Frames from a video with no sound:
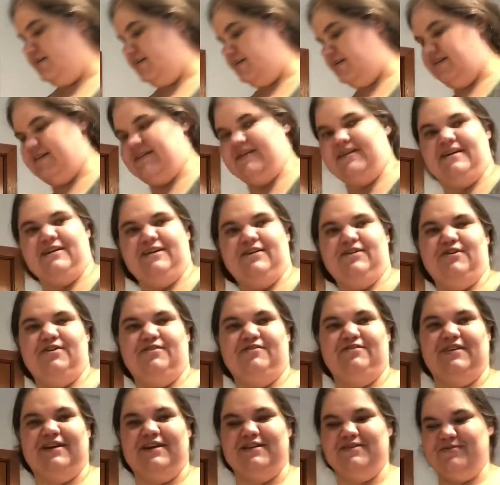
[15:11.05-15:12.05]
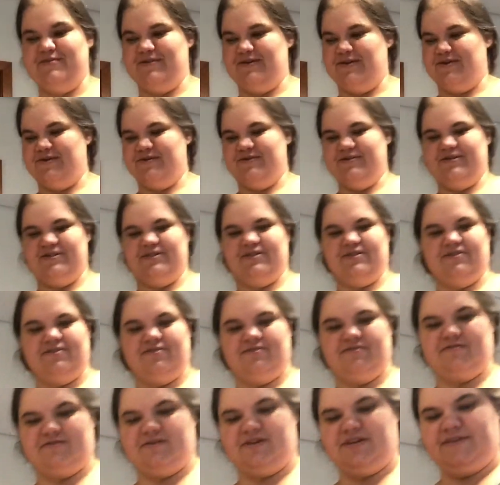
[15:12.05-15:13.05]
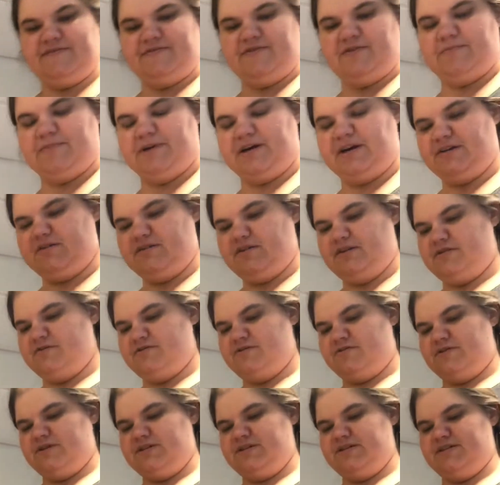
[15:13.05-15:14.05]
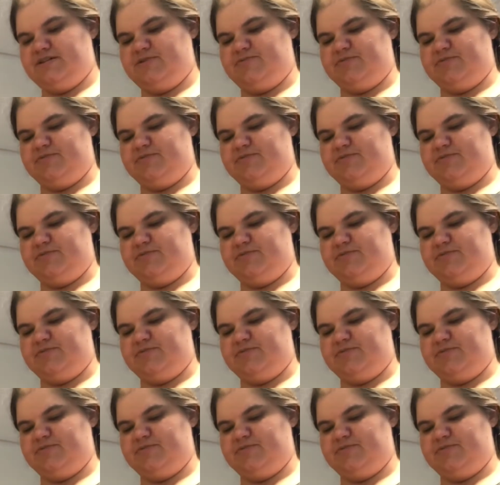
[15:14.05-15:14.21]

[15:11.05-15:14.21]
and then I could have let you go so you don't have the background noise,